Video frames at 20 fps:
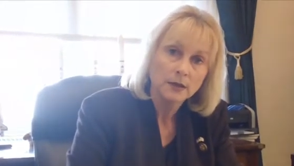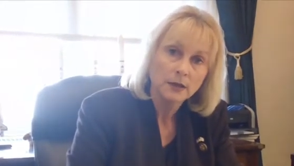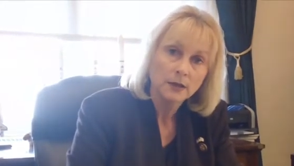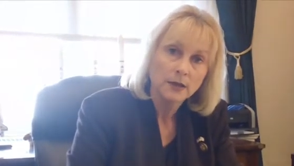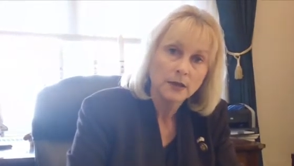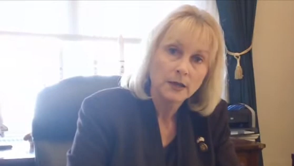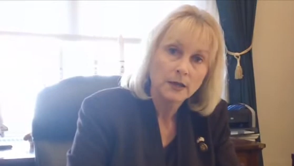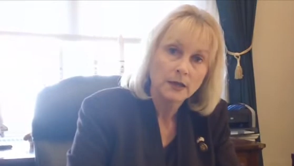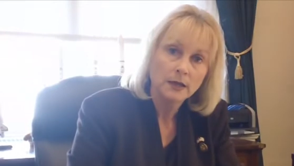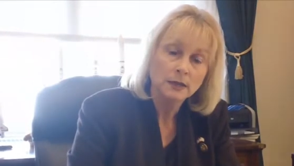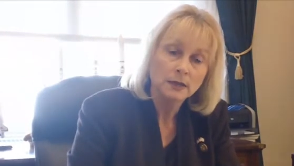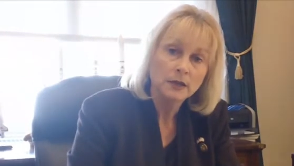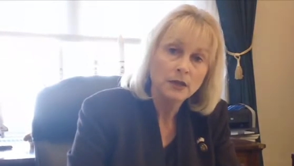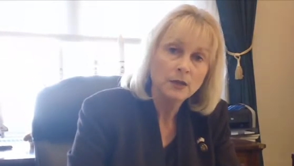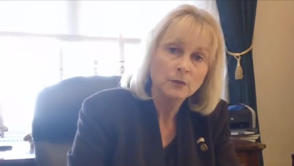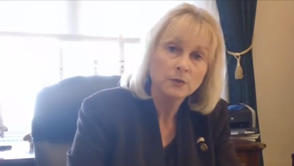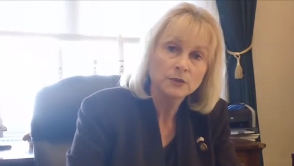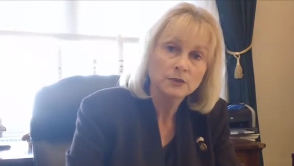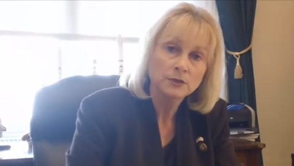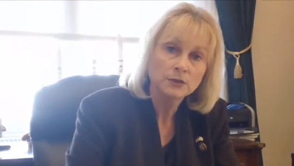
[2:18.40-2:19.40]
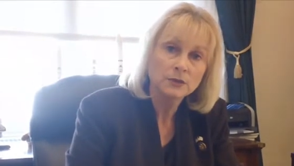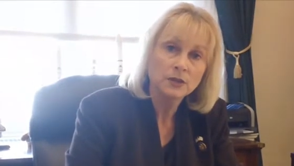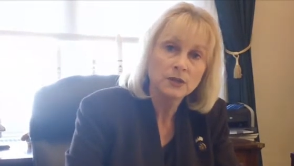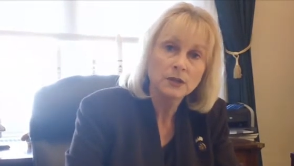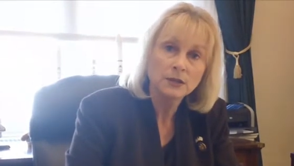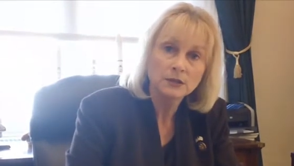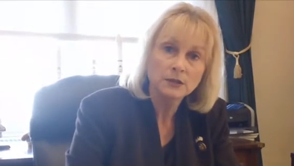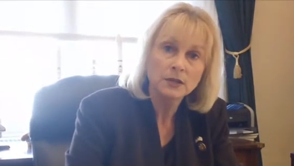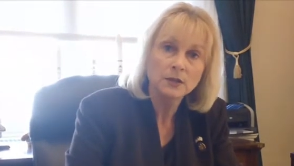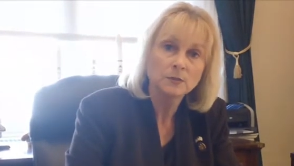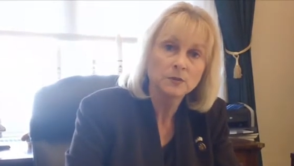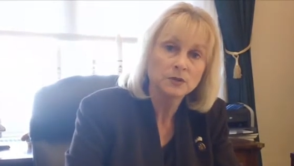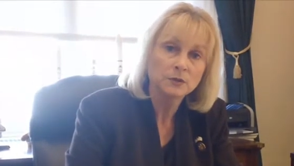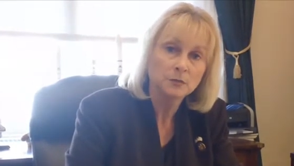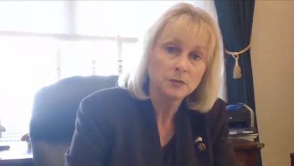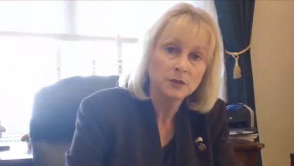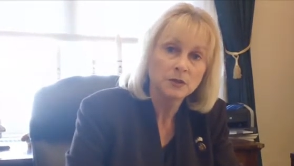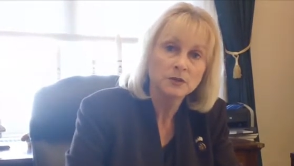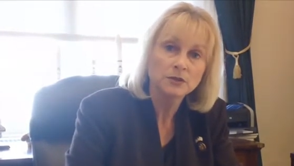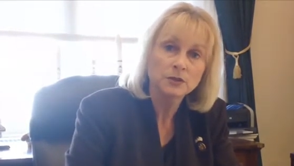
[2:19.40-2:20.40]
And he was, he seemed to
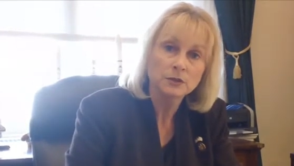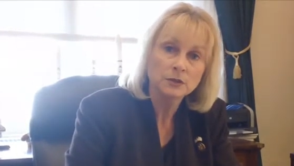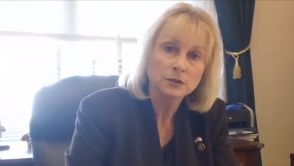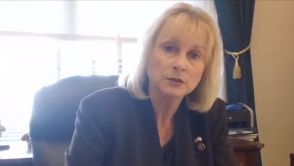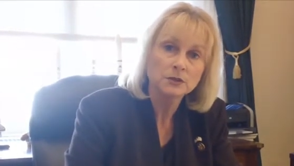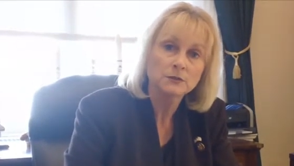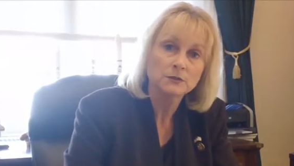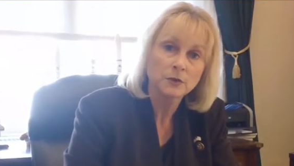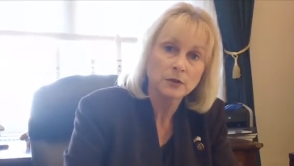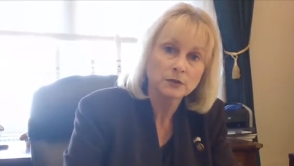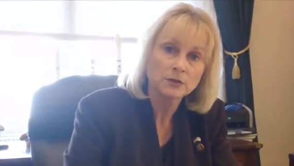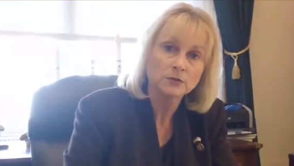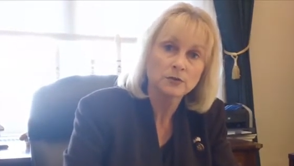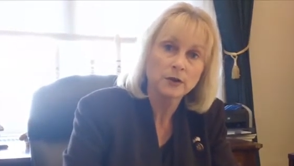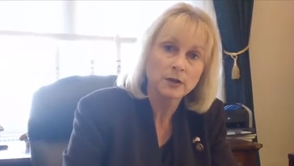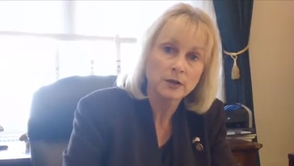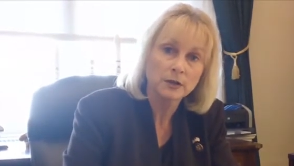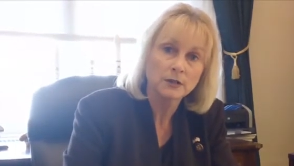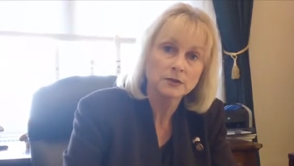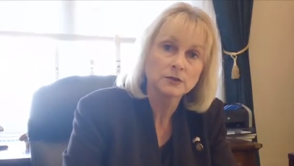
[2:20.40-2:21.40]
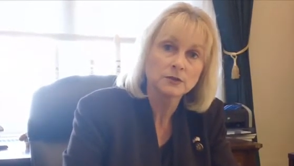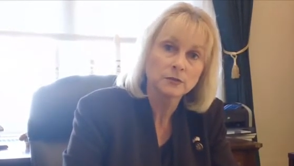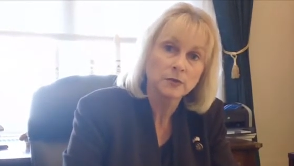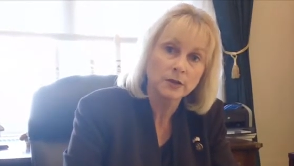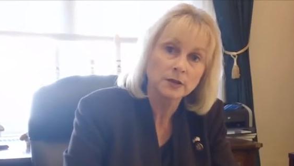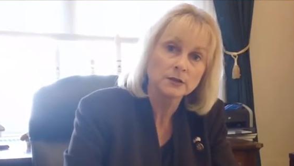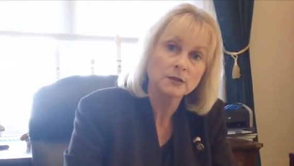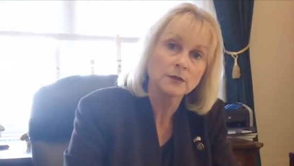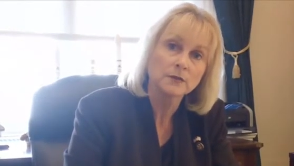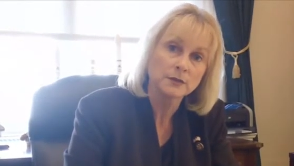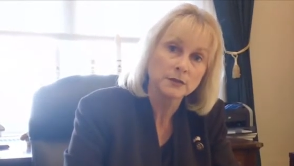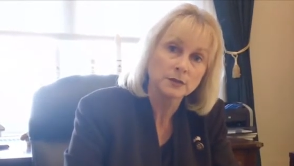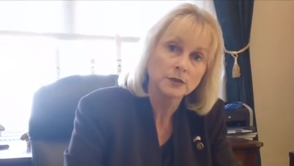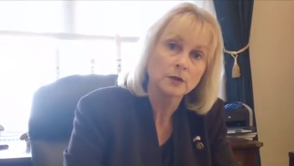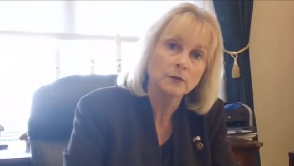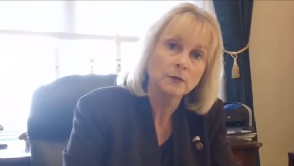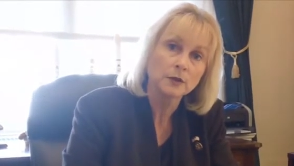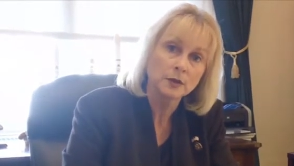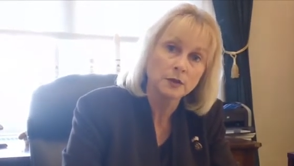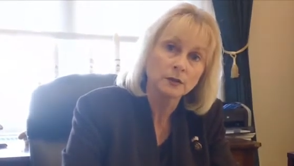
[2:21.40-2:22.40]
be just as frustrated as the rest of us
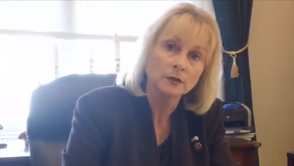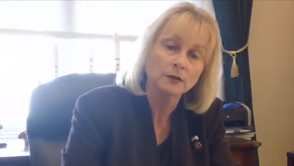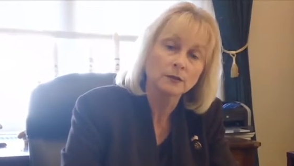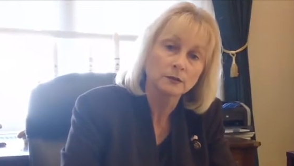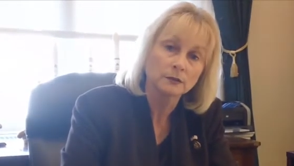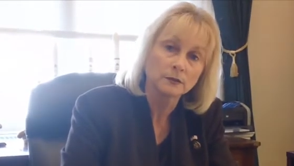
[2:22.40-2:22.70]
over here.